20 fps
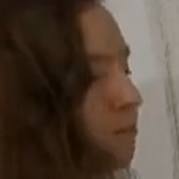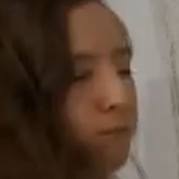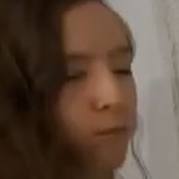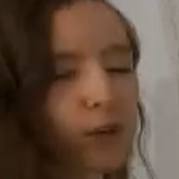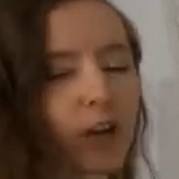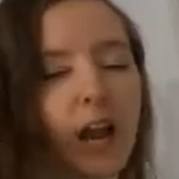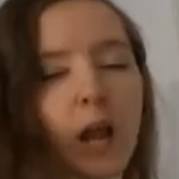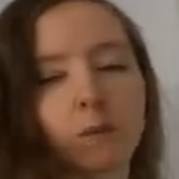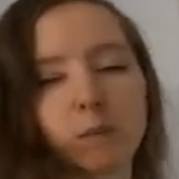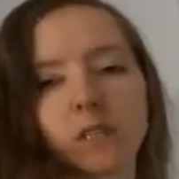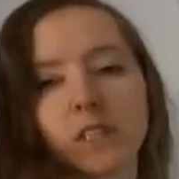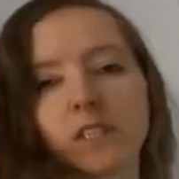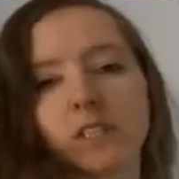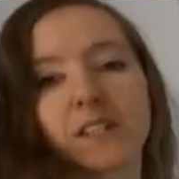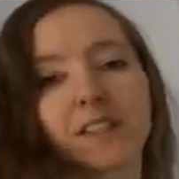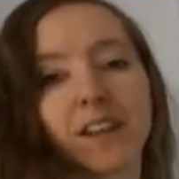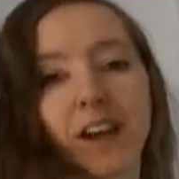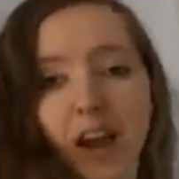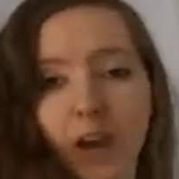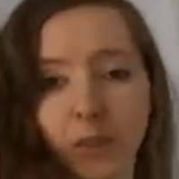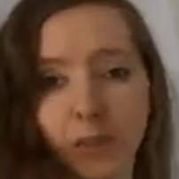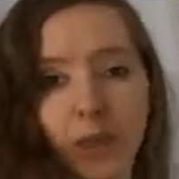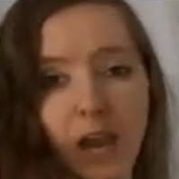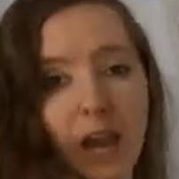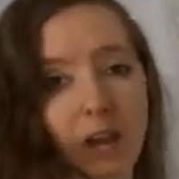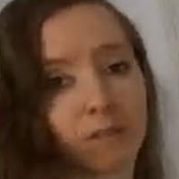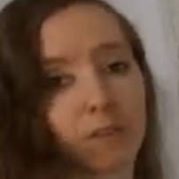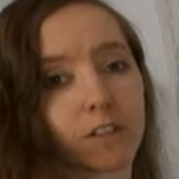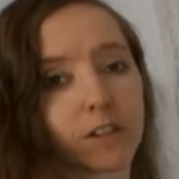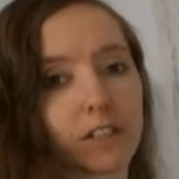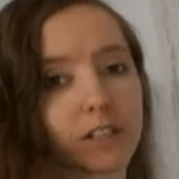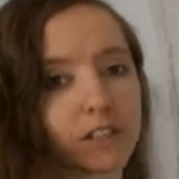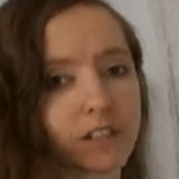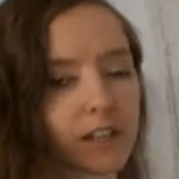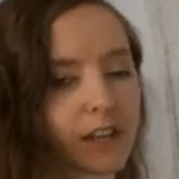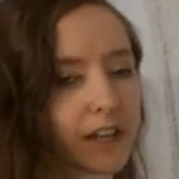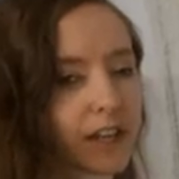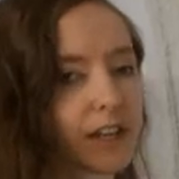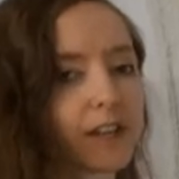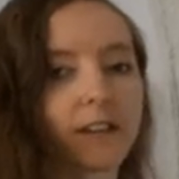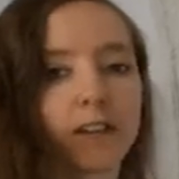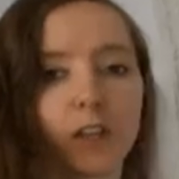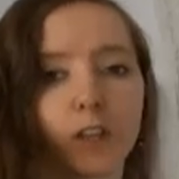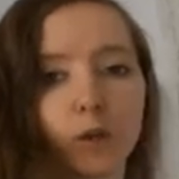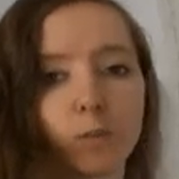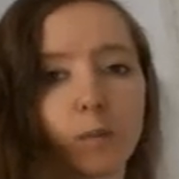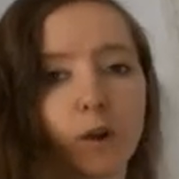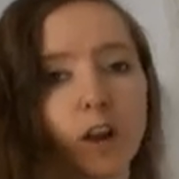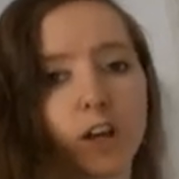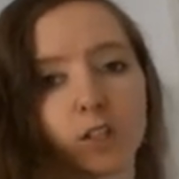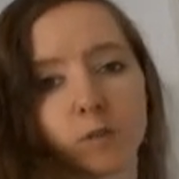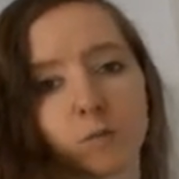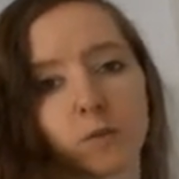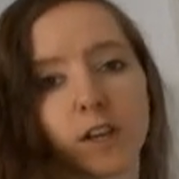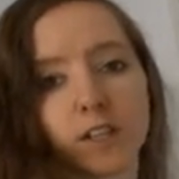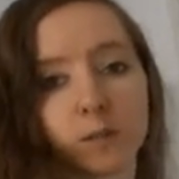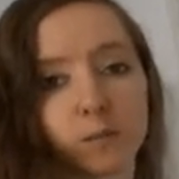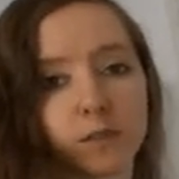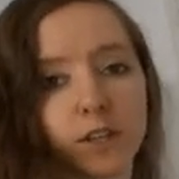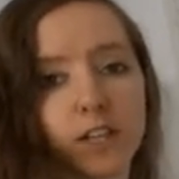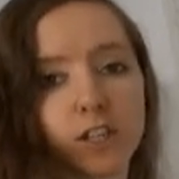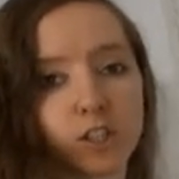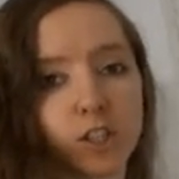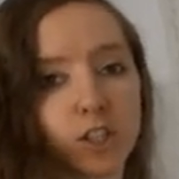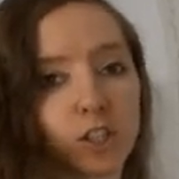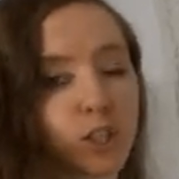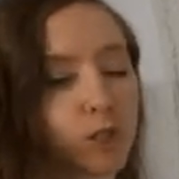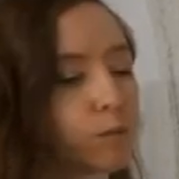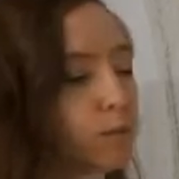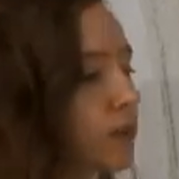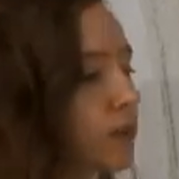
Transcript: perhaps it's not that realistic. And another possible explanation could